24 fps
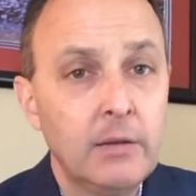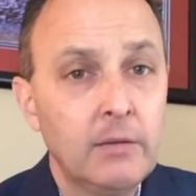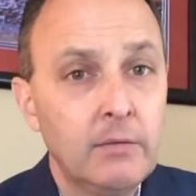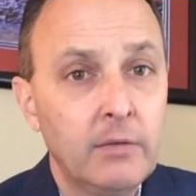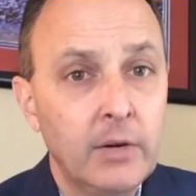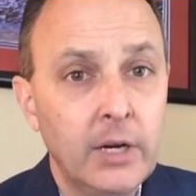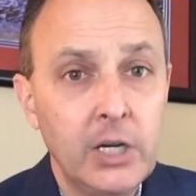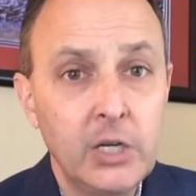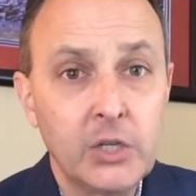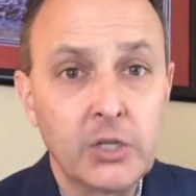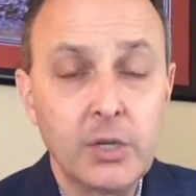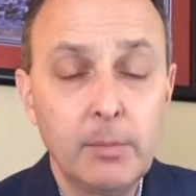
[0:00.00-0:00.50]

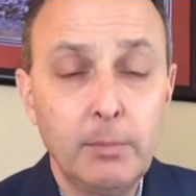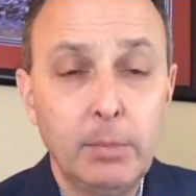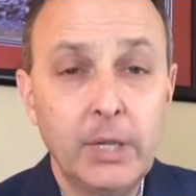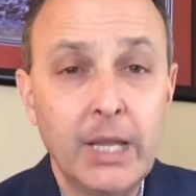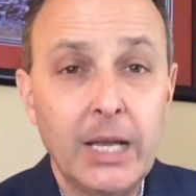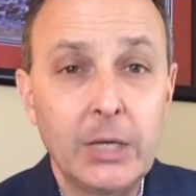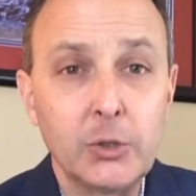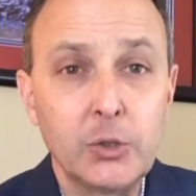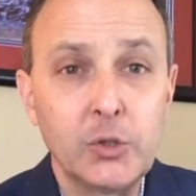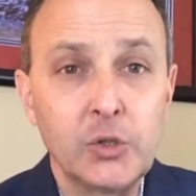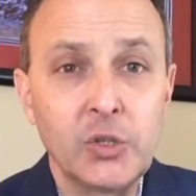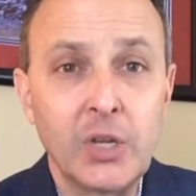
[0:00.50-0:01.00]
Very simple
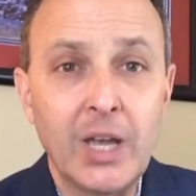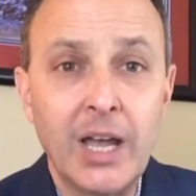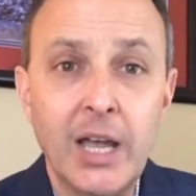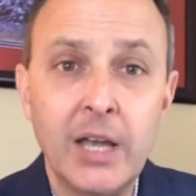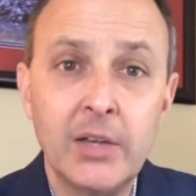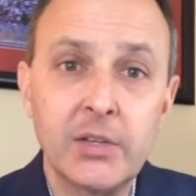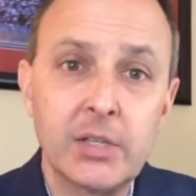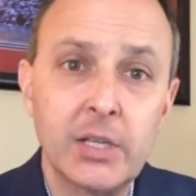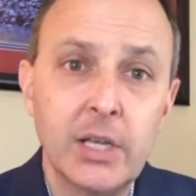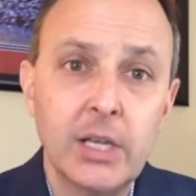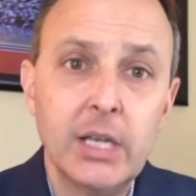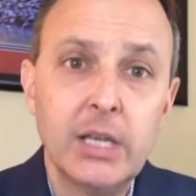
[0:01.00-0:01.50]

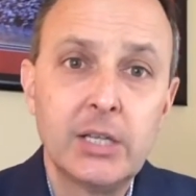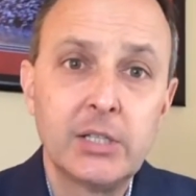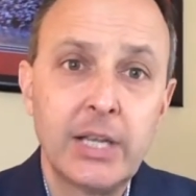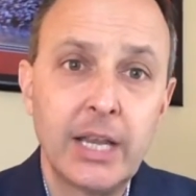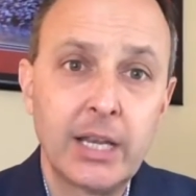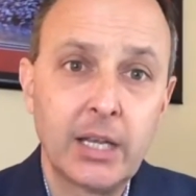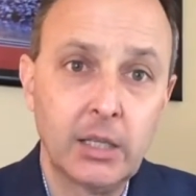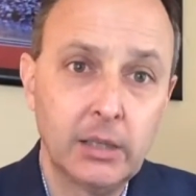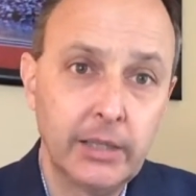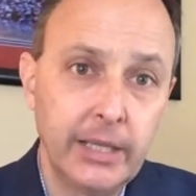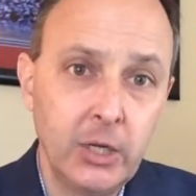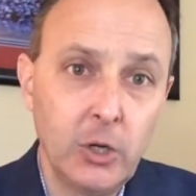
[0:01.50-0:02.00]
exercise.
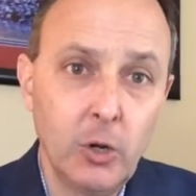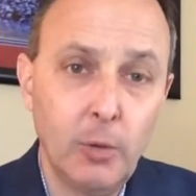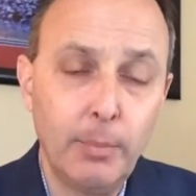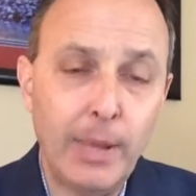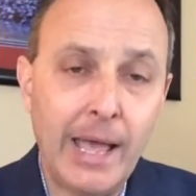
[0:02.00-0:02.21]
Take a legal